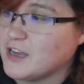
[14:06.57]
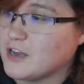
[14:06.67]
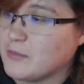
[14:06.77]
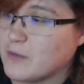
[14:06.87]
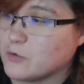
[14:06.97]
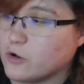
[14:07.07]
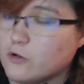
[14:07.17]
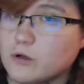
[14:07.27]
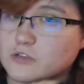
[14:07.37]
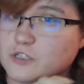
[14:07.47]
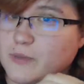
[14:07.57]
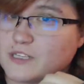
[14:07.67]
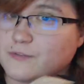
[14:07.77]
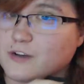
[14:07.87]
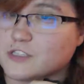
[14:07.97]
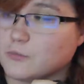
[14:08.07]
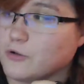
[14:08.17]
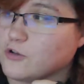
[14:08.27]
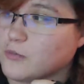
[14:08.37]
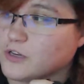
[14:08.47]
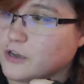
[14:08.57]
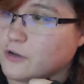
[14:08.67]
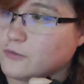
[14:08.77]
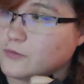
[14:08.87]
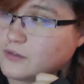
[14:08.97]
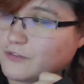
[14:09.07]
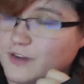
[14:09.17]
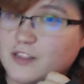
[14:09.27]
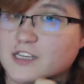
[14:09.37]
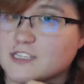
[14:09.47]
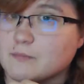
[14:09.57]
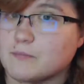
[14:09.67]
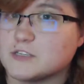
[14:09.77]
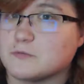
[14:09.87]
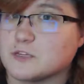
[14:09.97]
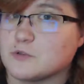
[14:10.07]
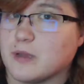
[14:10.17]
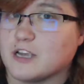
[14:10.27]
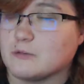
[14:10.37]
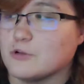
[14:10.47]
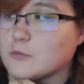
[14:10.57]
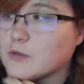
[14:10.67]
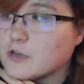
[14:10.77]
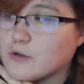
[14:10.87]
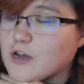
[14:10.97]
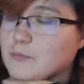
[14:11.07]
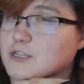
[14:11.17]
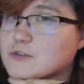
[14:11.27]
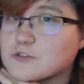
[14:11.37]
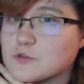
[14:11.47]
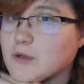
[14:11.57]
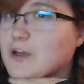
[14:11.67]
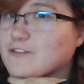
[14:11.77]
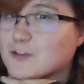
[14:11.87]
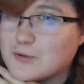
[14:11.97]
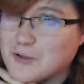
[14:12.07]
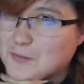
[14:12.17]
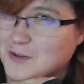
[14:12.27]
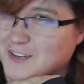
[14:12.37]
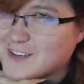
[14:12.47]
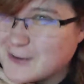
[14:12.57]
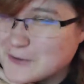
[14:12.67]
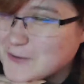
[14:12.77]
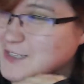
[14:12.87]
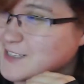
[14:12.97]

And we're almost best friends on Pokemon Go. The funny thing is I'm best friends with Mike on Pokemon Go and not best friends with my wife on Pokemon Go.